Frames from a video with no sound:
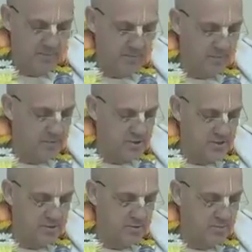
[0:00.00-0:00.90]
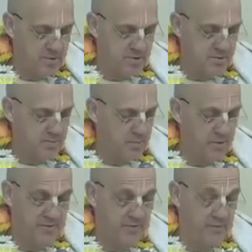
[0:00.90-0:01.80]
Krishna almost
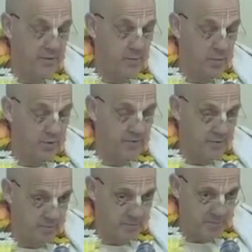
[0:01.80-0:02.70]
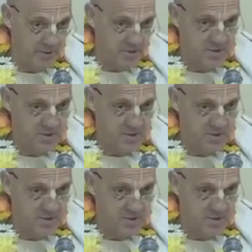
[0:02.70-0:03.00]
word for word repeats this